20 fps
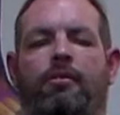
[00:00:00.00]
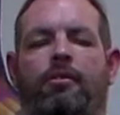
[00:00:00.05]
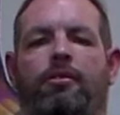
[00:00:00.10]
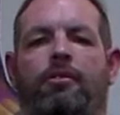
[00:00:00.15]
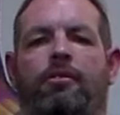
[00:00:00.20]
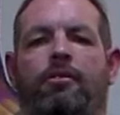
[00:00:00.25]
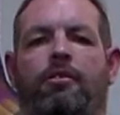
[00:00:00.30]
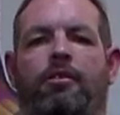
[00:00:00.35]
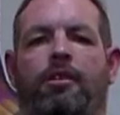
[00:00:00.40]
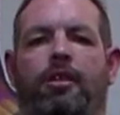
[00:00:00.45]

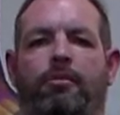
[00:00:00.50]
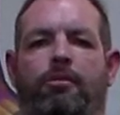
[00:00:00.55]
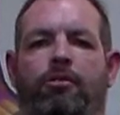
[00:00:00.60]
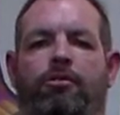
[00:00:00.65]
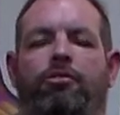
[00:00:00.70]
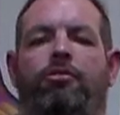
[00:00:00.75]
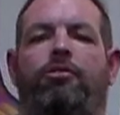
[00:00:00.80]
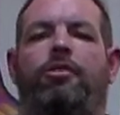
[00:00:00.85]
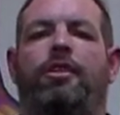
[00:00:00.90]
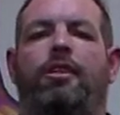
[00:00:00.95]
Going to
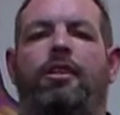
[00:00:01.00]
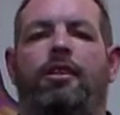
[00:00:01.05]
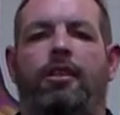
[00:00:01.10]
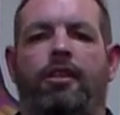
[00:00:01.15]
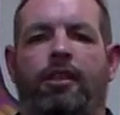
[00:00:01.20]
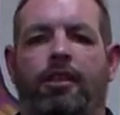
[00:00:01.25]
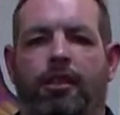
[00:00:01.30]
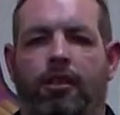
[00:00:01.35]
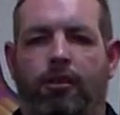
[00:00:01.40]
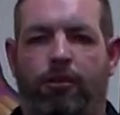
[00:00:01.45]
demonstrate
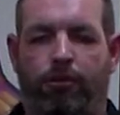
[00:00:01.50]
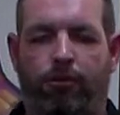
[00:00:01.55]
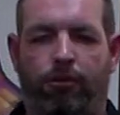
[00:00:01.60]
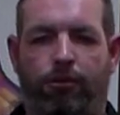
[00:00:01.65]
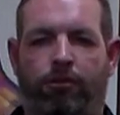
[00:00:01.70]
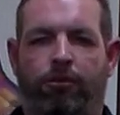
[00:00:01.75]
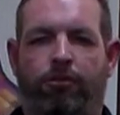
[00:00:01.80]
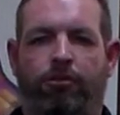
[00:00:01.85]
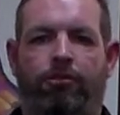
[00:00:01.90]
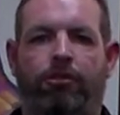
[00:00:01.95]
the
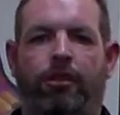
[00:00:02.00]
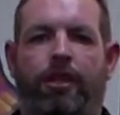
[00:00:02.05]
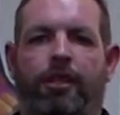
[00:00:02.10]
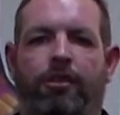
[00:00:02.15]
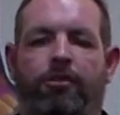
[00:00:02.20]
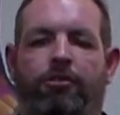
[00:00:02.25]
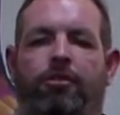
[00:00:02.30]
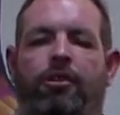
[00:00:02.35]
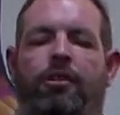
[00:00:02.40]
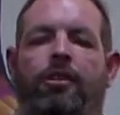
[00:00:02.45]
adductor
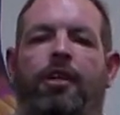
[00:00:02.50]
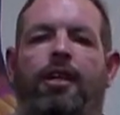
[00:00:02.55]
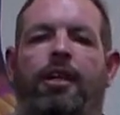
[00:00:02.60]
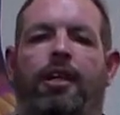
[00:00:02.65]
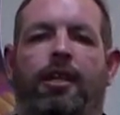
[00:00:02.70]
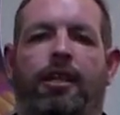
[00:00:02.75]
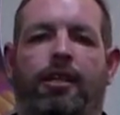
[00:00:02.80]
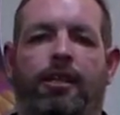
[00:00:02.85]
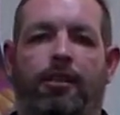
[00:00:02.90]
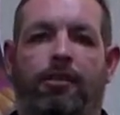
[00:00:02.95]
stretch
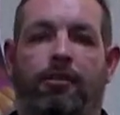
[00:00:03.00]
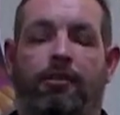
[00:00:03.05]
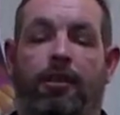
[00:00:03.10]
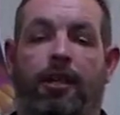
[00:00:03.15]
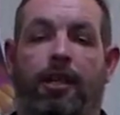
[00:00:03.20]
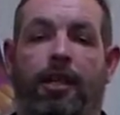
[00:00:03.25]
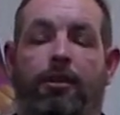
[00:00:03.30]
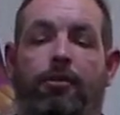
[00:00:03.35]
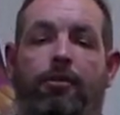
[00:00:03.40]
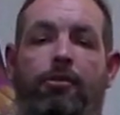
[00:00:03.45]
and
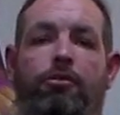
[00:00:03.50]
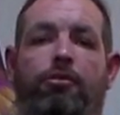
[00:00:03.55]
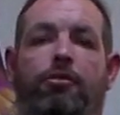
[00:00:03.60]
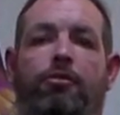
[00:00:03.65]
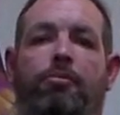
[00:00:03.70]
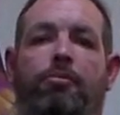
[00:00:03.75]
how